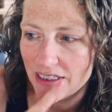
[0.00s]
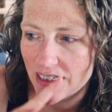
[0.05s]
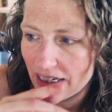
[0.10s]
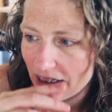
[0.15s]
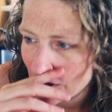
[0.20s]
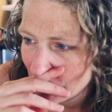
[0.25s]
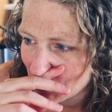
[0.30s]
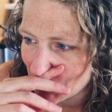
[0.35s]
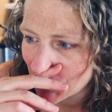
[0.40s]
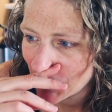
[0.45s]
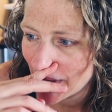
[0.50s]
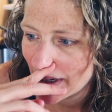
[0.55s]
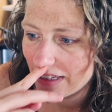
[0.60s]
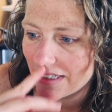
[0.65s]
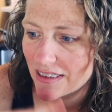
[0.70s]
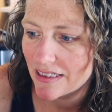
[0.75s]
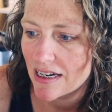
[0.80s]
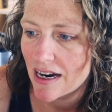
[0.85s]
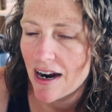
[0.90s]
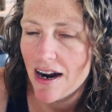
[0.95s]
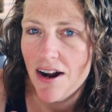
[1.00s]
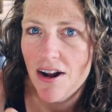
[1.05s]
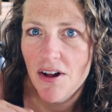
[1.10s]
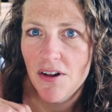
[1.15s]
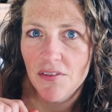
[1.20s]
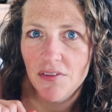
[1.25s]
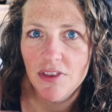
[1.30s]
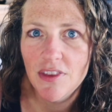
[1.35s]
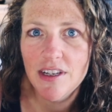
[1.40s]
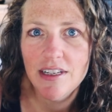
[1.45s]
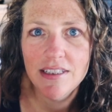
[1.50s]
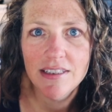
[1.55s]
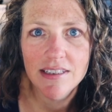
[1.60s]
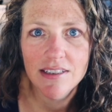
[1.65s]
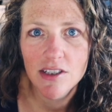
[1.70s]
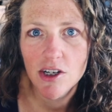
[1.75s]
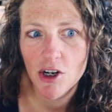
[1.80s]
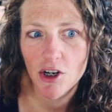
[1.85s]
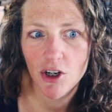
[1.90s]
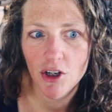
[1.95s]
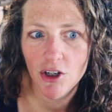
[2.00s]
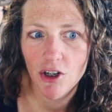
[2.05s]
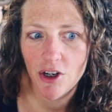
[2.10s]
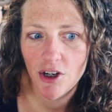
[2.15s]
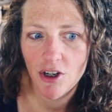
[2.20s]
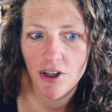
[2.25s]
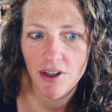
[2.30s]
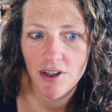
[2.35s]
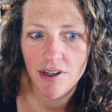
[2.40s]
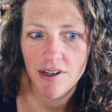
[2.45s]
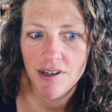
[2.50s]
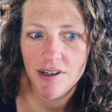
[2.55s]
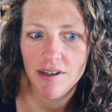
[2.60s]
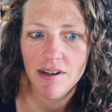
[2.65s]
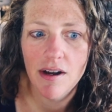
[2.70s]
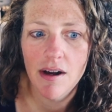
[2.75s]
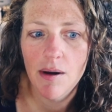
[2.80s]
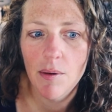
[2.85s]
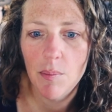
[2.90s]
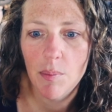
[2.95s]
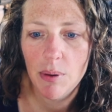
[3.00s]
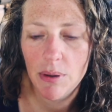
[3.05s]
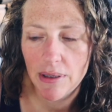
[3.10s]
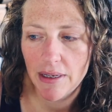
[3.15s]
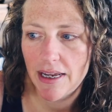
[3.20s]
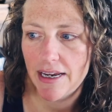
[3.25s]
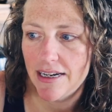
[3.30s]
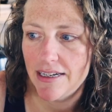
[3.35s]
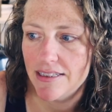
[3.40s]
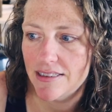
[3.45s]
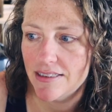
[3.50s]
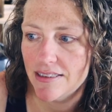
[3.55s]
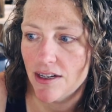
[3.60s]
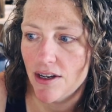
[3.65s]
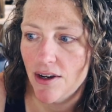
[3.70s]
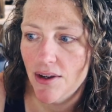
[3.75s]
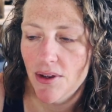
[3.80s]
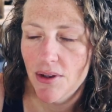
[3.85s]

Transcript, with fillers: And I just realized this is a good place